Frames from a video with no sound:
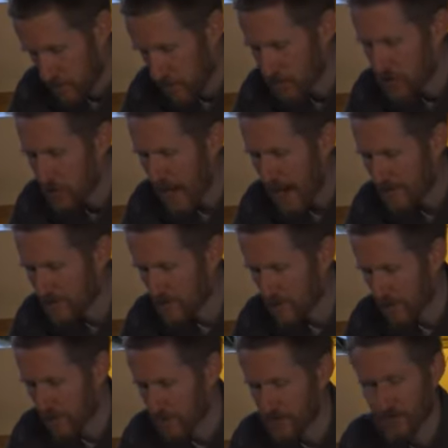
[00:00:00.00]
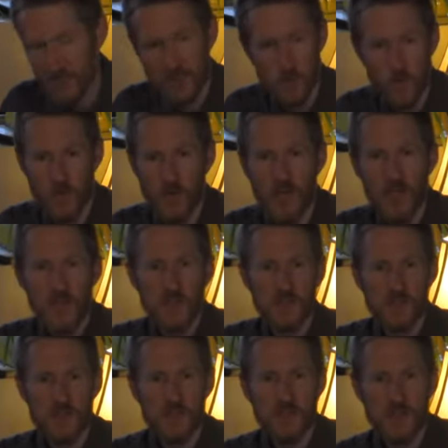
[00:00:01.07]
What drives a person to
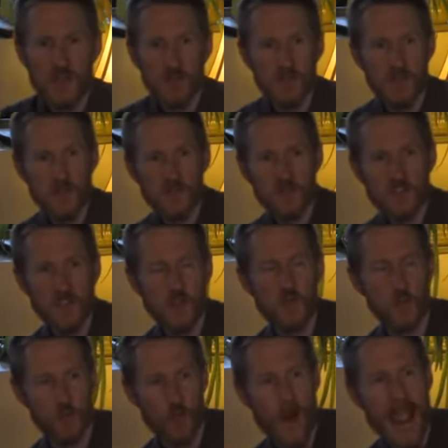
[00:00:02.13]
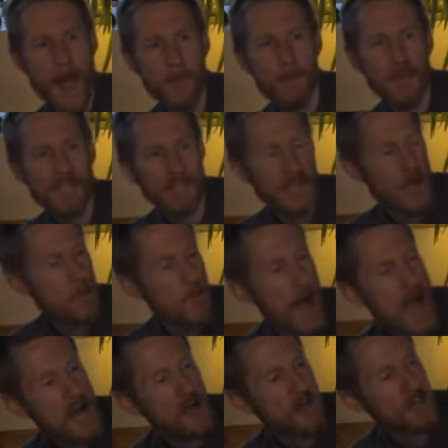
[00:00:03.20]
such rampant
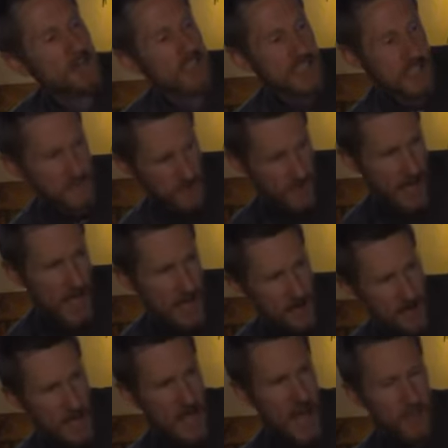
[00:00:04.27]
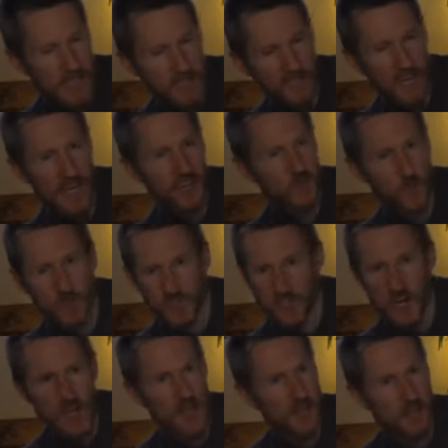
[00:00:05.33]
hypocrisy as that? I mean, these guys were
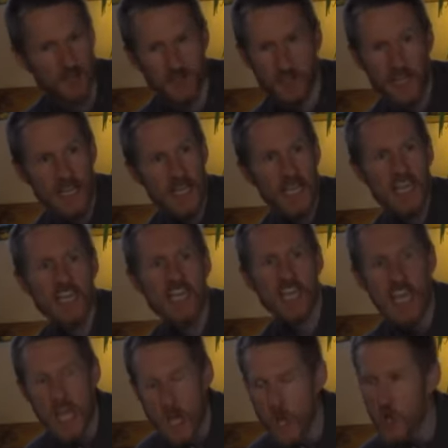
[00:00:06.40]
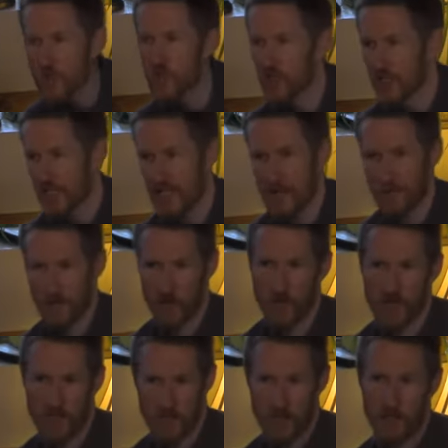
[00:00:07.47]
just hugely
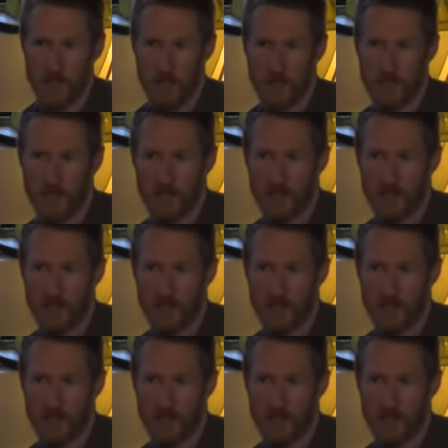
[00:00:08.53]
hypocritical.